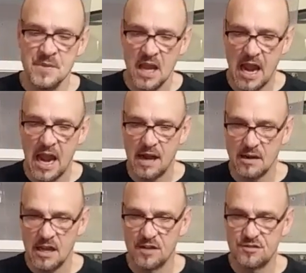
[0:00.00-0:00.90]
And
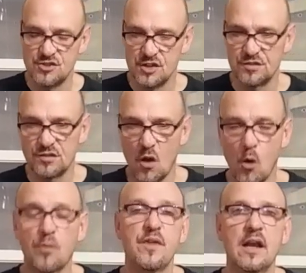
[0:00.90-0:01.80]
it's just the
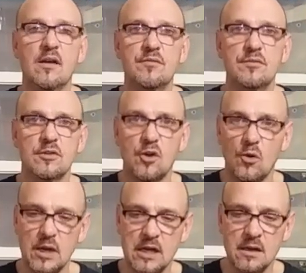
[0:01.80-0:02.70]
whole thing of
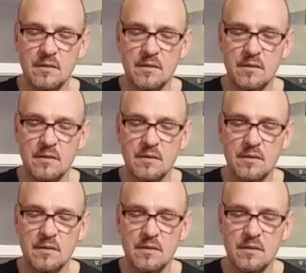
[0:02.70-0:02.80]
learning